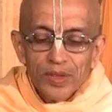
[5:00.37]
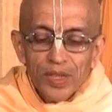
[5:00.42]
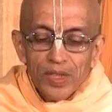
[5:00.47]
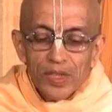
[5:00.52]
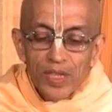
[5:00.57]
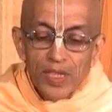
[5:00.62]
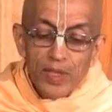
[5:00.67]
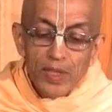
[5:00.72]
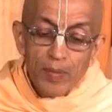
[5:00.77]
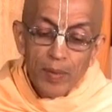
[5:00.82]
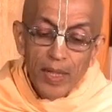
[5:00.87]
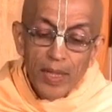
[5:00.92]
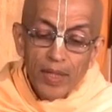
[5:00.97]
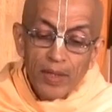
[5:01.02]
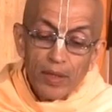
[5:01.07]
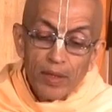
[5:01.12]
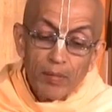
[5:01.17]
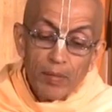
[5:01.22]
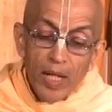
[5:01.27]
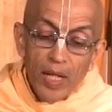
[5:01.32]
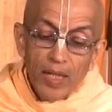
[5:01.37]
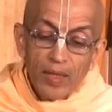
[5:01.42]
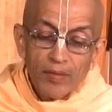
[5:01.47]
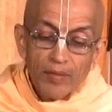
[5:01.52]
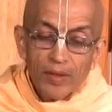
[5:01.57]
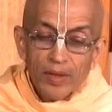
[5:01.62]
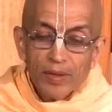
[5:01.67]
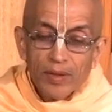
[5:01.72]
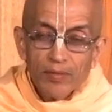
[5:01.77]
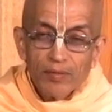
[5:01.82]
This is explained in the
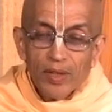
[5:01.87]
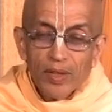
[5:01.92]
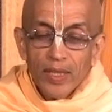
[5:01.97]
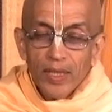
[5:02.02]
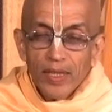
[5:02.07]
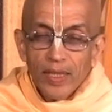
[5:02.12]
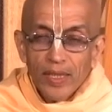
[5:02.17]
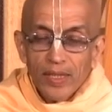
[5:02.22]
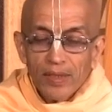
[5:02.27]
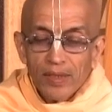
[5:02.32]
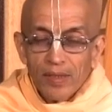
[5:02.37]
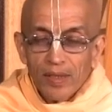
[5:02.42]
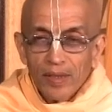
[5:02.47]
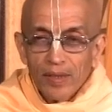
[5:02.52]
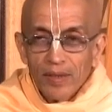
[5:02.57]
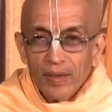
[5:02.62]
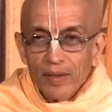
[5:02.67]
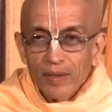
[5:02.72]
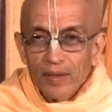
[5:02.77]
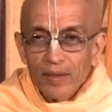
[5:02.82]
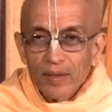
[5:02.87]
Bhagavatam very nicely.